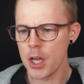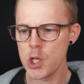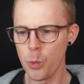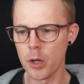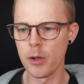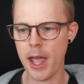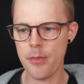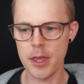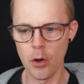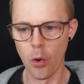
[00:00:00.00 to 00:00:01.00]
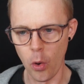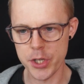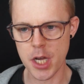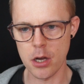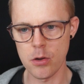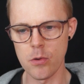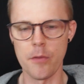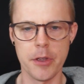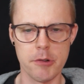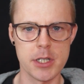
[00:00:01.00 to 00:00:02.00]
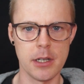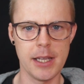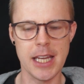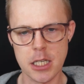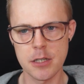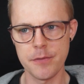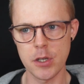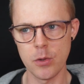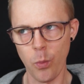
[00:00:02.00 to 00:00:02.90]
You will get the audio of the original interview,